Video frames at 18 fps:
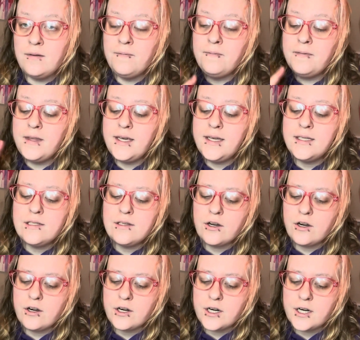These
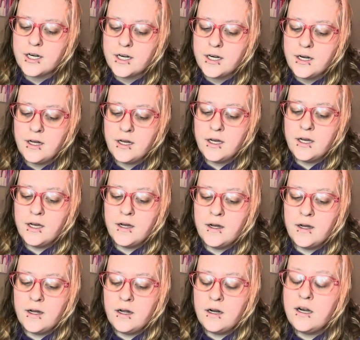are
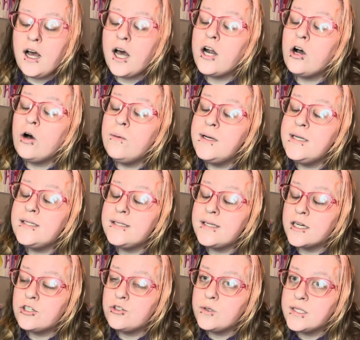not always
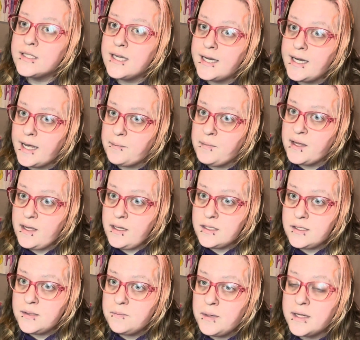sexual
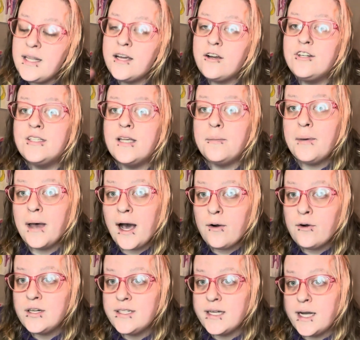dynamics, but there is a
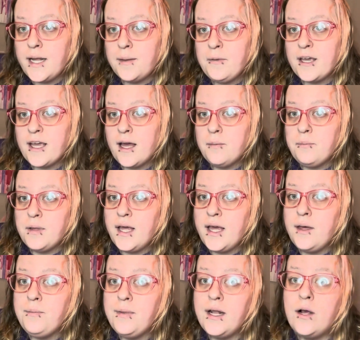power dynamic at
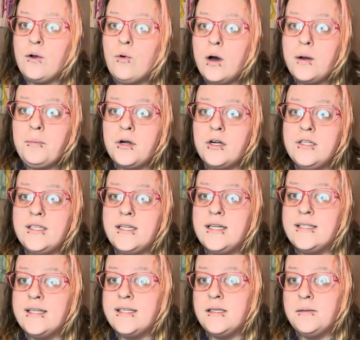play, meaning one person
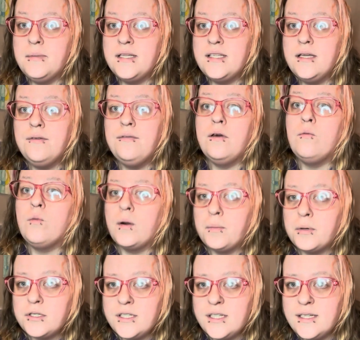is a submissive and one
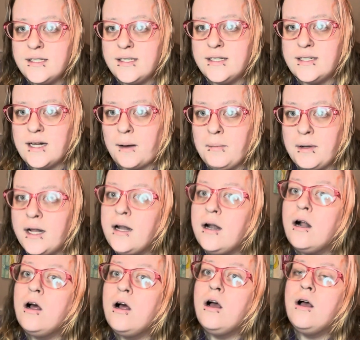person is the dominant.
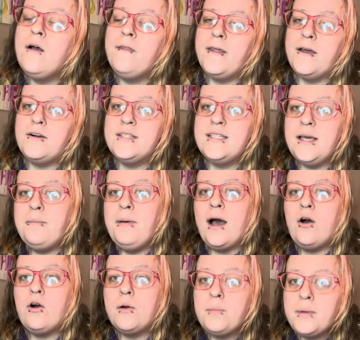There is a
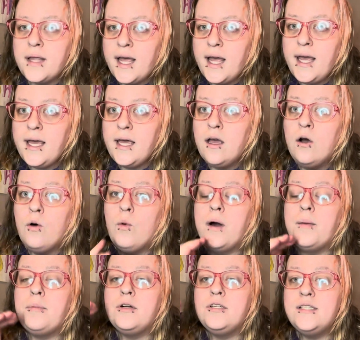power play.
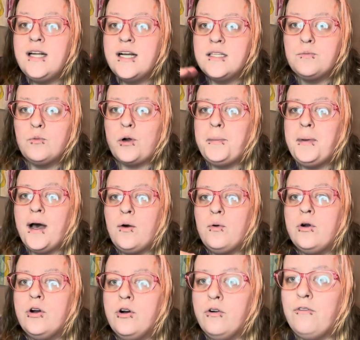One person has more
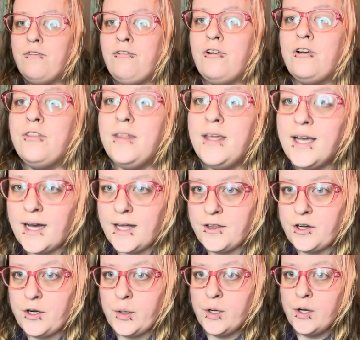power over the other.